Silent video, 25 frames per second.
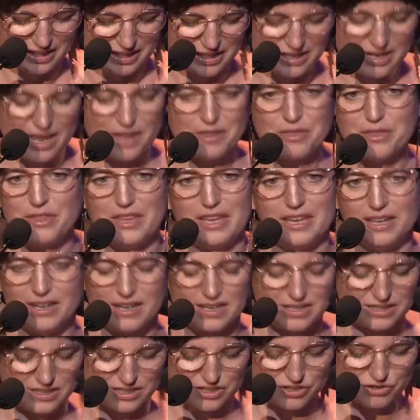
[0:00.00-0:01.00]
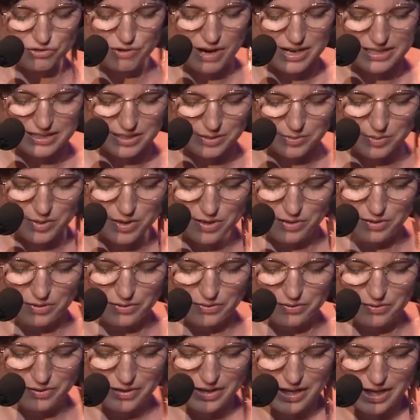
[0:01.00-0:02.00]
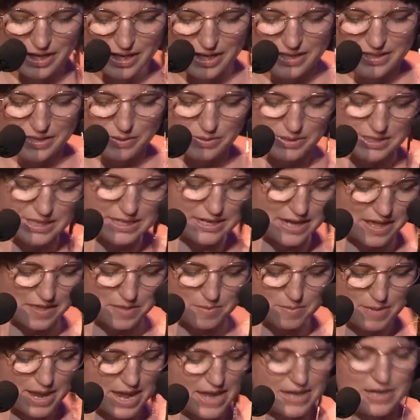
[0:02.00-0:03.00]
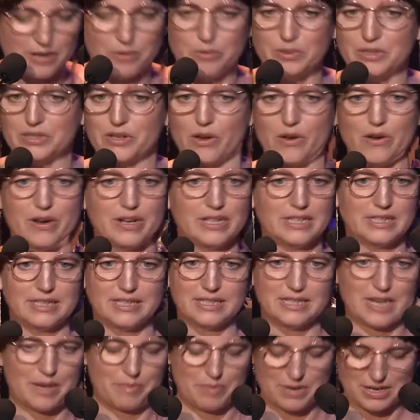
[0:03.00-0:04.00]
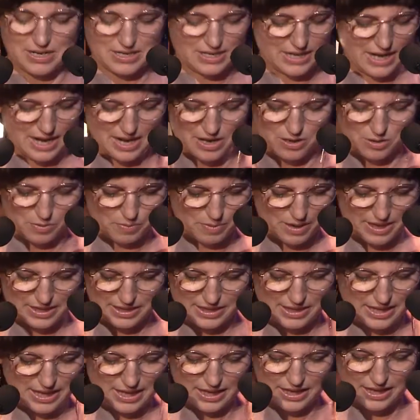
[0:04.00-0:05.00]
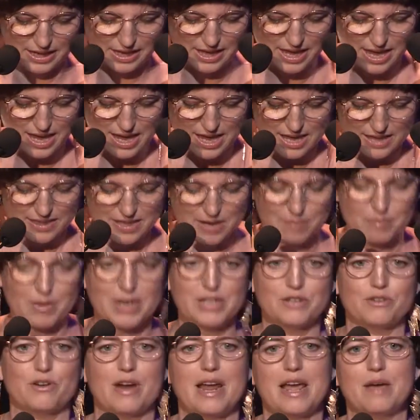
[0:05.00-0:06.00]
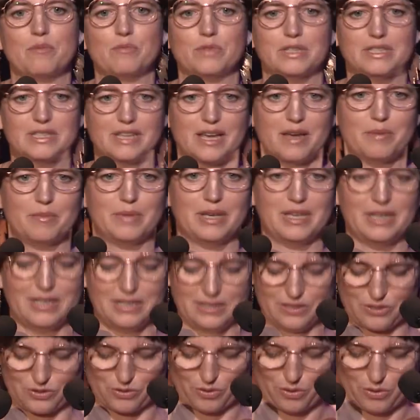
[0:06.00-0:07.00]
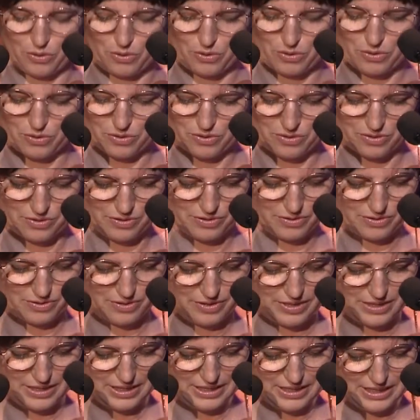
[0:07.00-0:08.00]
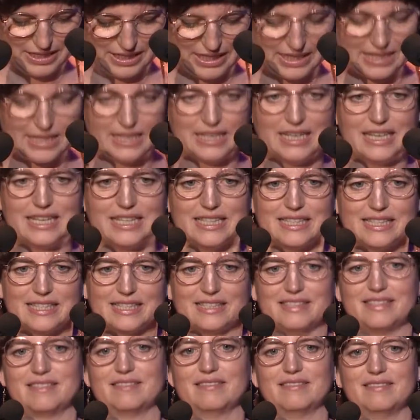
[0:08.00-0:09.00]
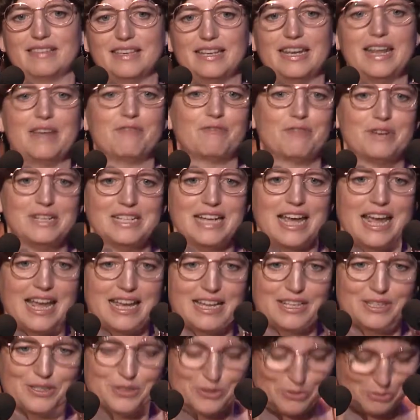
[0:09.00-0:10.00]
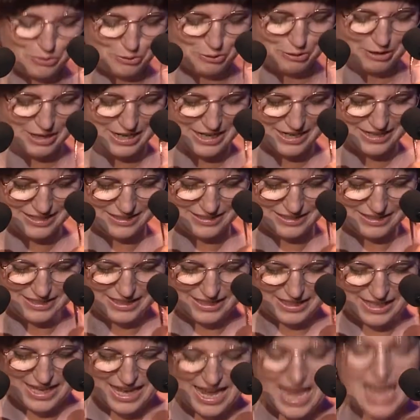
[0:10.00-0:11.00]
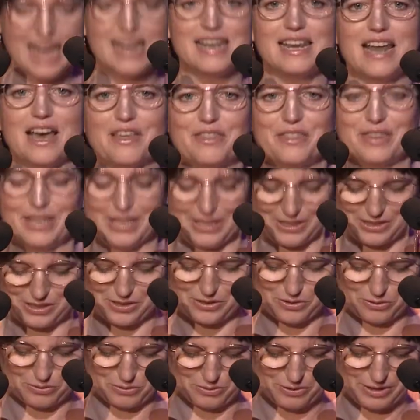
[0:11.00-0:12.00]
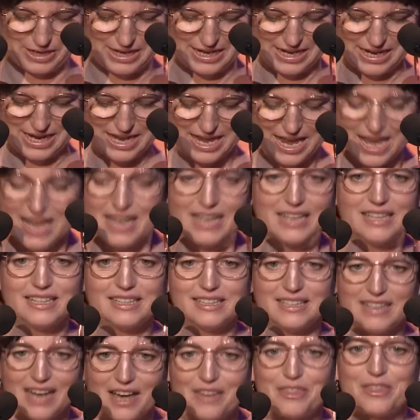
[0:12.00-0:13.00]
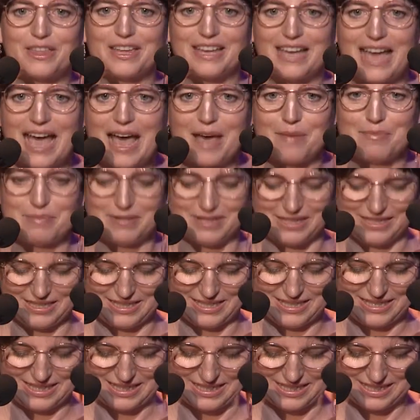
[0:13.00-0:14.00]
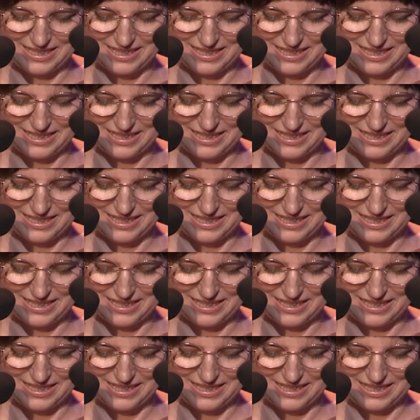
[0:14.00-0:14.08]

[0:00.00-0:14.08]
Nothing. I just shrugged him off. There was another man who was going to step in to help, I think. Then my tram was coming, so it's an everyday story, a nothing story. Nothing happened.